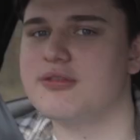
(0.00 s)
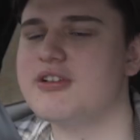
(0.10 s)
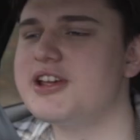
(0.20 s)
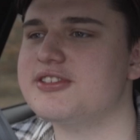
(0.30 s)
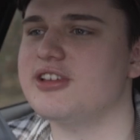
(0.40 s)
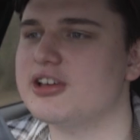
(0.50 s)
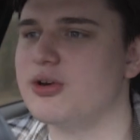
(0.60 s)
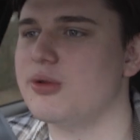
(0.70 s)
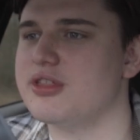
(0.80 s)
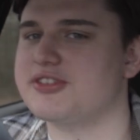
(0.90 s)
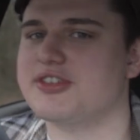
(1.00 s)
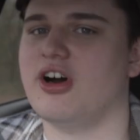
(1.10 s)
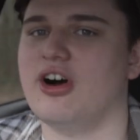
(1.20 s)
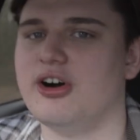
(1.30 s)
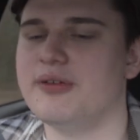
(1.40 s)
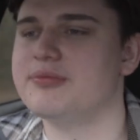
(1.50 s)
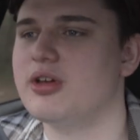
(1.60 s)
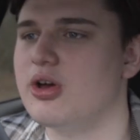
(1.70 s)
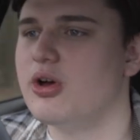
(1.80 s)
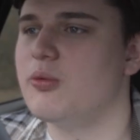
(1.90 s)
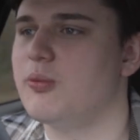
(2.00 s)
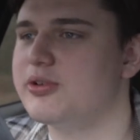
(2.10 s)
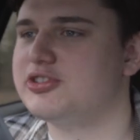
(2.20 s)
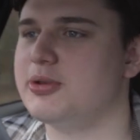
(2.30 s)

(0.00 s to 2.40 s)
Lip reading: The reason I got this car was,